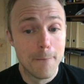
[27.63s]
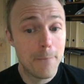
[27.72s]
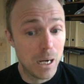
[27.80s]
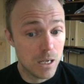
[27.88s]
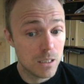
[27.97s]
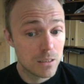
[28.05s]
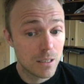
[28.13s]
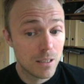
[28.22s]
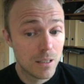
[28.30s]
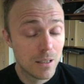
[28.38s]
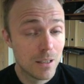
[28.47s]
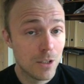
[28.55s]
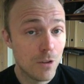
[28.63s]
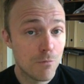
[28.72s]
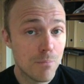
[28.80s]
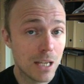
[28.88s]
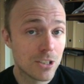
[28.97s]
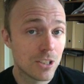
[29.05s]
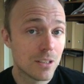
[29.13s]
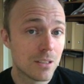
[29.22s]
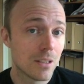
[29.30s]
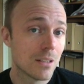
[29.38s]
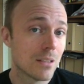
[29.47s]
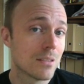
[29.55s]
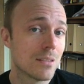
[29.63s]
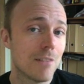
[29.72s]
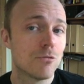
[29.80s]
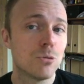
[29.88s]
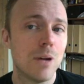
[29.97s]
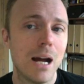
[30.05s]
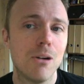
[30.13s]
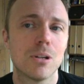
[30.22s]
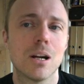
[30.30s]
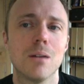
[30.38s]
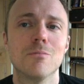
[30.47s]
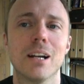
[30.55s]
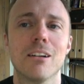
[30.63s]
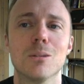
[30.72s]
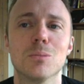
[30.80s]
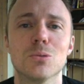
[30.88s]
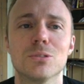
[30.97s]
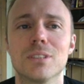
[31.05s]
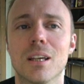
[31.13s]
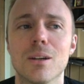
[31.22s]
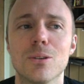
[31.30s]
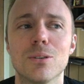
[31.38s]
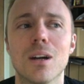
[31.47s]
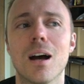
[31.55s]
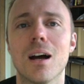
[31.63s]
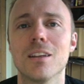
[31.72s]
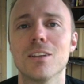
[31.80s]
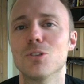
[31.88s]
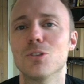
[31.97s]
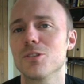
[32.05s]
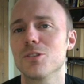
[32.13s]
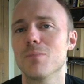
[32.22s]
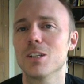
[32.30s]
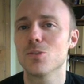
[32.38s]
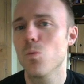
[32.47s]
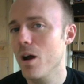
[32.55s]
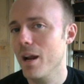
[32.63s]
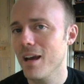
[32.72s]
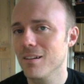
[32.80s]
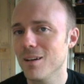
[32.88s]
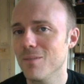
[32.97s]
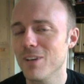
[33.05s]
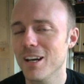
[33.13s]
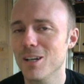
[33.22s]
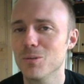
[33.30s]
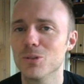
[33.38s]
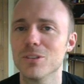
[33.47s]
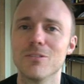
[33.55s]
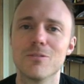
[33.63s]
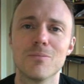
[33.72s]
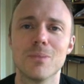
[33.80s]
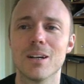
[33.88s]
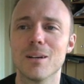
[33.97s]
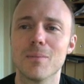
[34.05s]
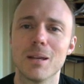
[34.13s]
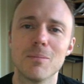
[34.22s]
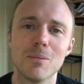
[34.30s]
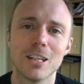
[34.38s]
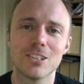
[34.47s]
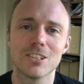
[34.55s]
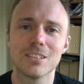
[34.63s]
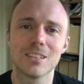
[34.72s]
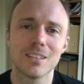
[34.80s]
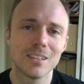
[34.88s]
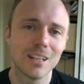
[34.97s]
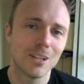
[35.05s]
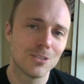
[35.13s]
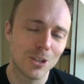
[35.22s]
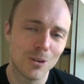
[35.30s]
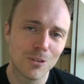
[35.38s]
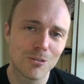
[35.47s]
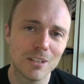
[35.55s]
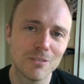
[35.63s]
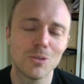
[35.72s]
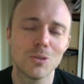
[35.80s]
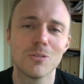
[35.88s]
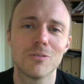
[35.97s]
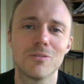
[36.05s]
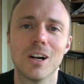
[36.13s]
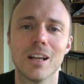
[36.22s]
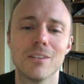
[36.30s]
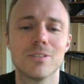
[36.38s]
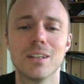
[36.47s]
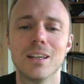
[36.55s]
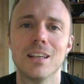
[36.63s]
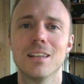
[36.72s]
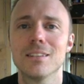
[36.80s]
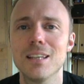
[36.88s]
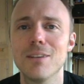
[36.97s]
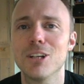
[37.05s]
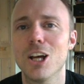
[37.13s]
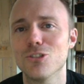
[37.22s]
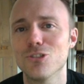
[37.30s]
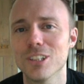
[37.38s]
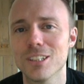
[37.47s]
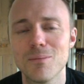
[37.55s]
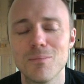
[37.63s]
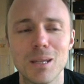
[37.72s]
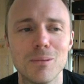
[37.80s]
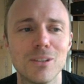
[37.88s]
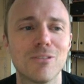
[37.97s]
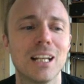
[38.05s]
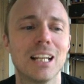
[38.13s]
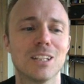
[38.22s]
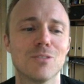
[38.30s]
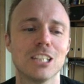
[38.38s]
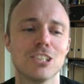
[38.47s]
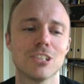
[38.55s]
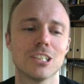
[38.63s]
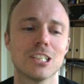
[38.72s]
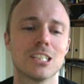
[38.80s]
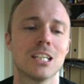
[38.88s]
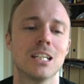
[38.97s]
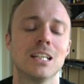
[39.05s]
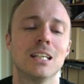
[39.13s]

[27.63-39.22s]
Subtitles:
but you've measured several outcome variables. So you've not just measured one outcome variable, you've maybe measured 2, 3, 4, 5, 700, maybe you're feeling adventurous.